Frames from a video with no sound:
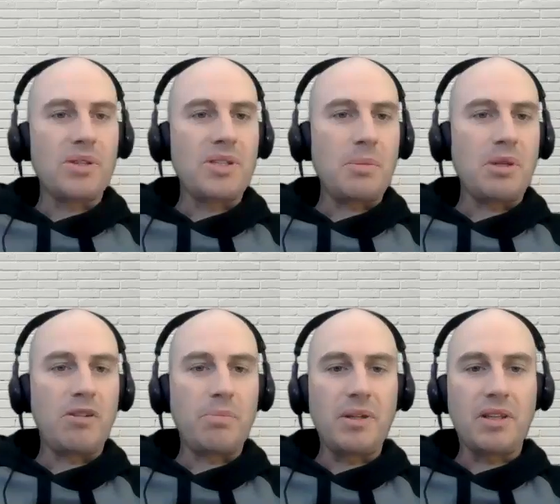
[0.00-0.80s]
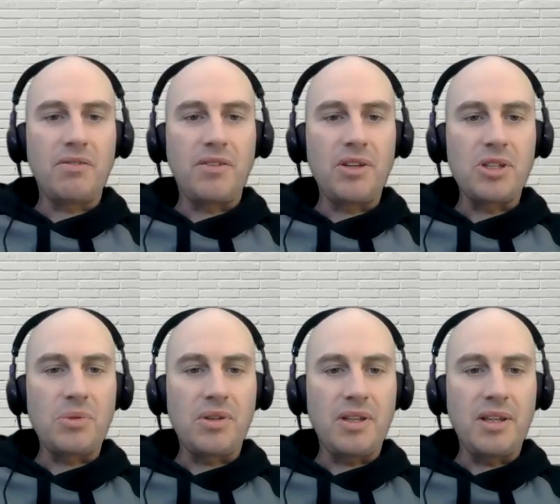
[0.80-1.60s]
always something that I've been
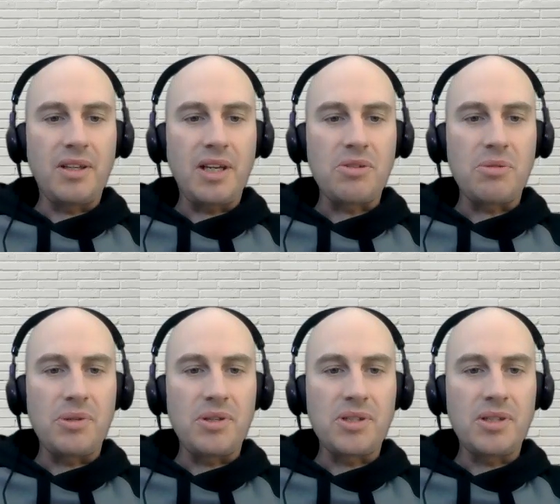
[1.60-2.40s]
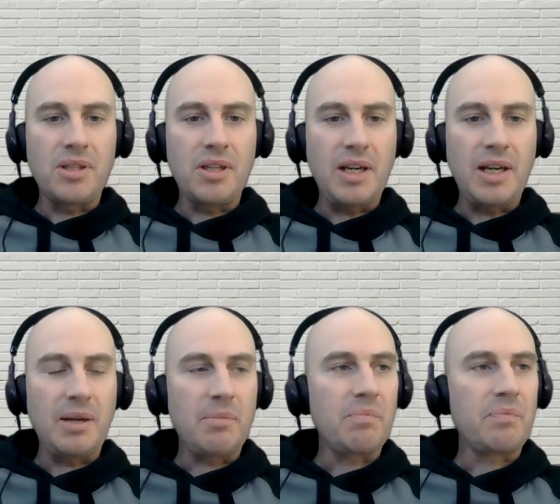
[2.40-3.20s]
confused with, the attribution.
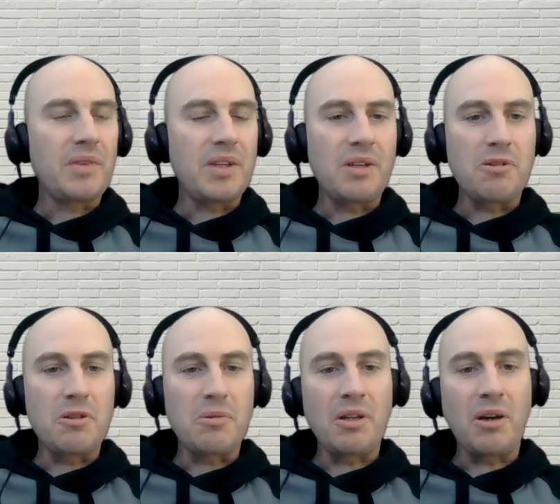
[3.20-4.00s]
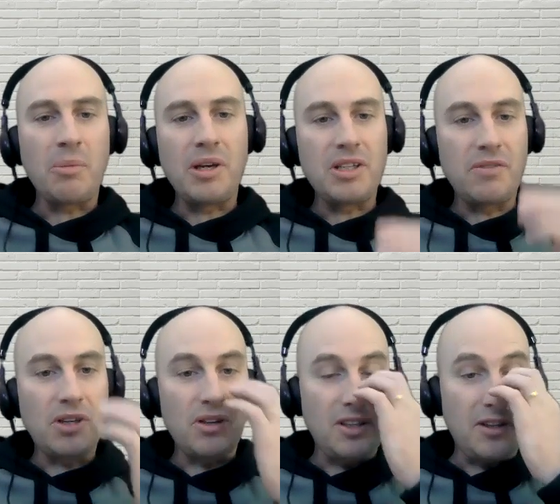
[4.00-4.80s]
I mean, you've
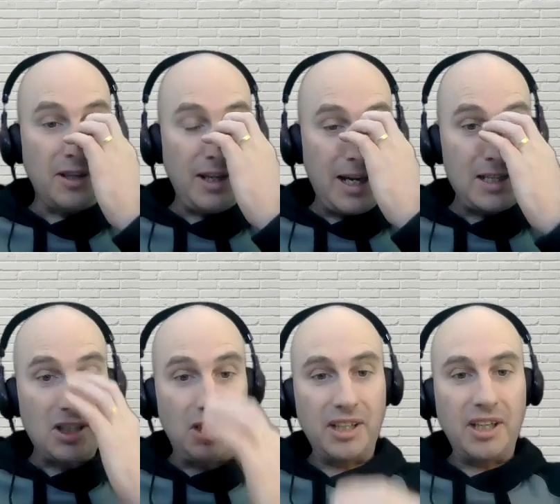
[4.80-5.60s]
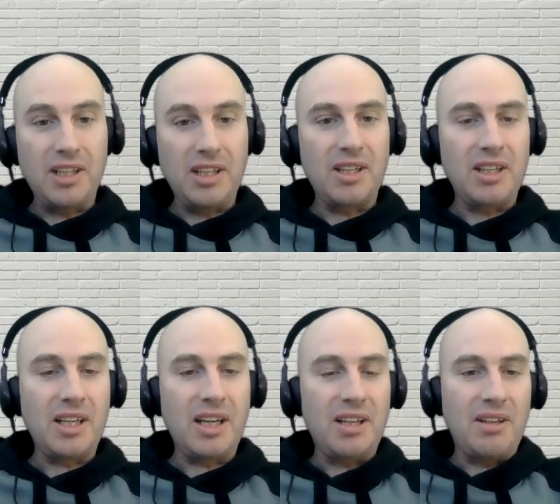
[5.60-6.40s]
got the last click and then
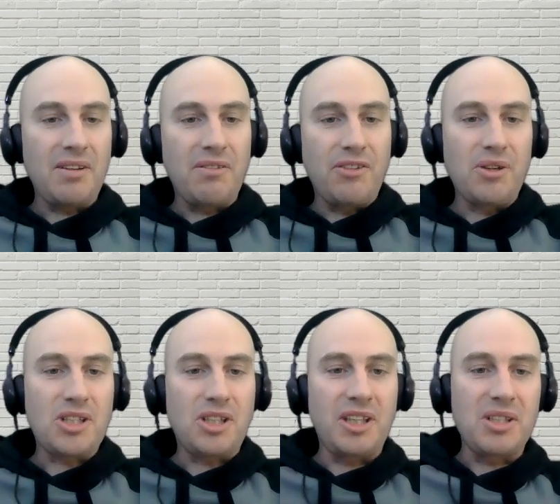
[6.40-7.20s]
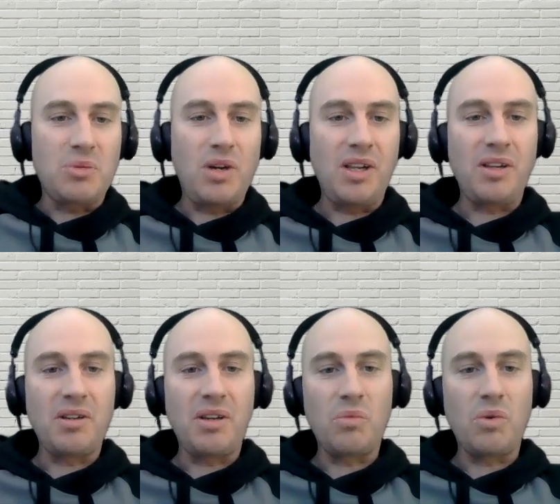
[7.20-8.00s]
the first click as well,
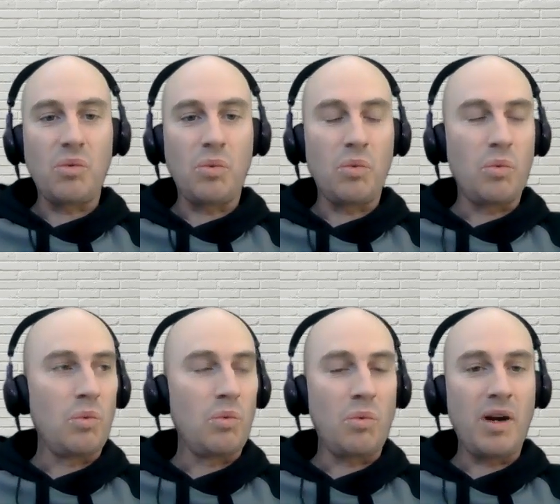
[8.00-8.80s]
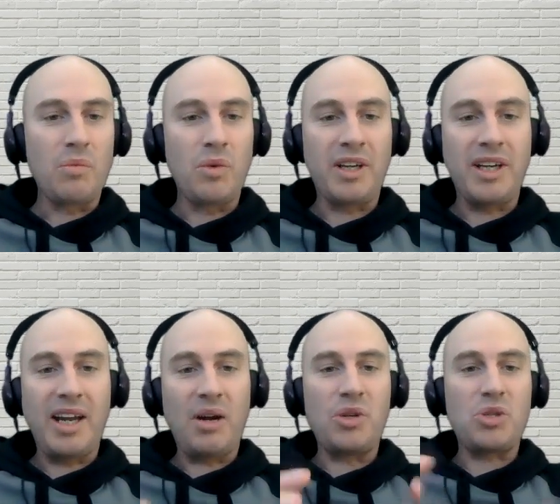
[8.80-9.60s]
and
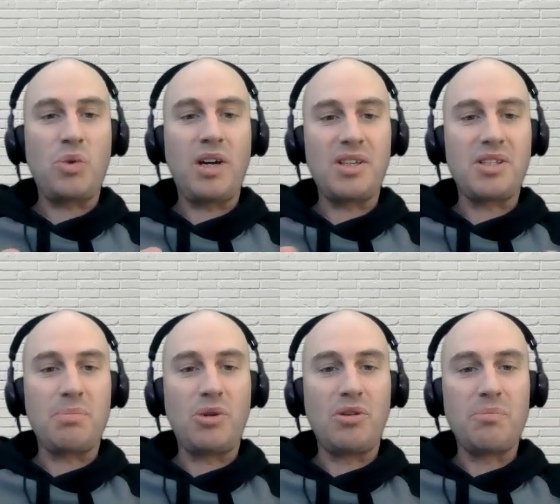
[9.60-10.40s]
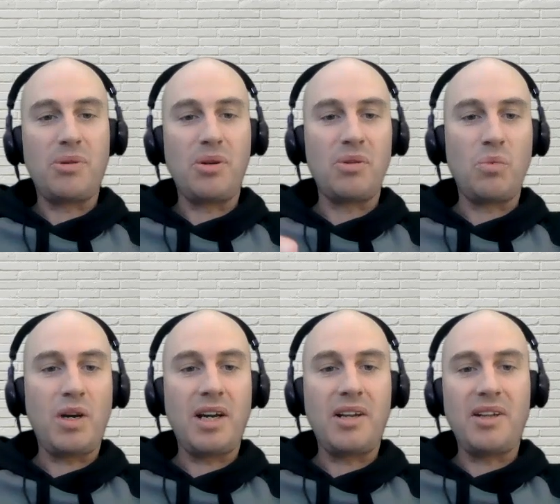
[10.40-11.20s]
working out which one is the more important
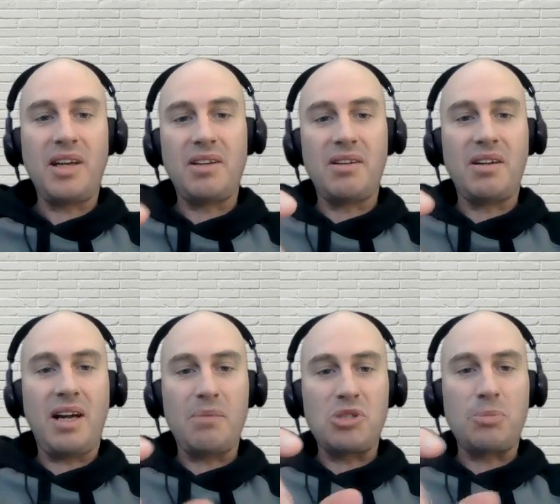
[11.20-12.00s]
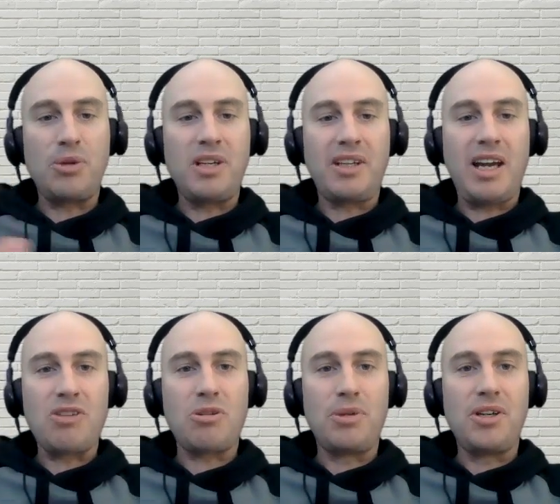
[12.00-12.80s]
one, and then spreading the
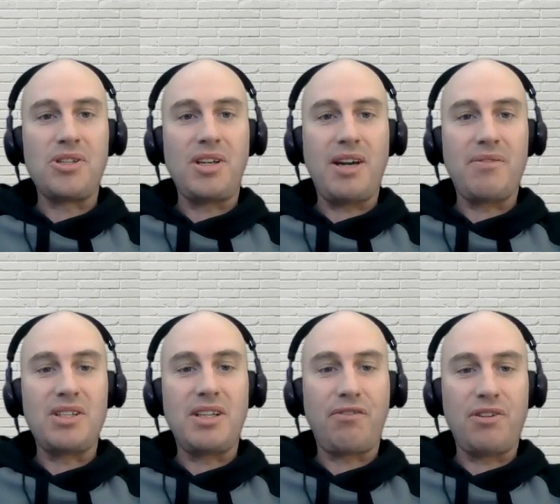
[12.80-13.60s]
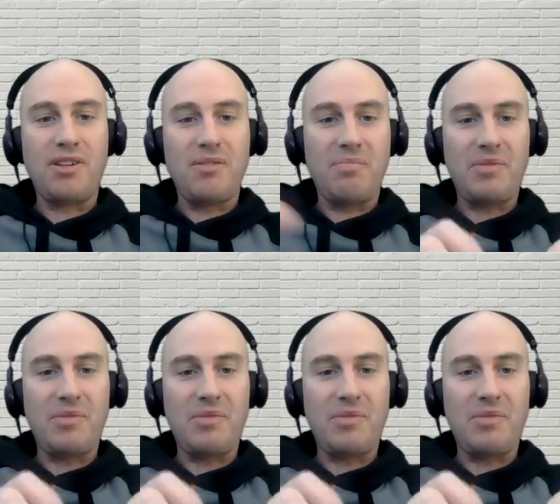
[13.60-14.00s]
attribution over different.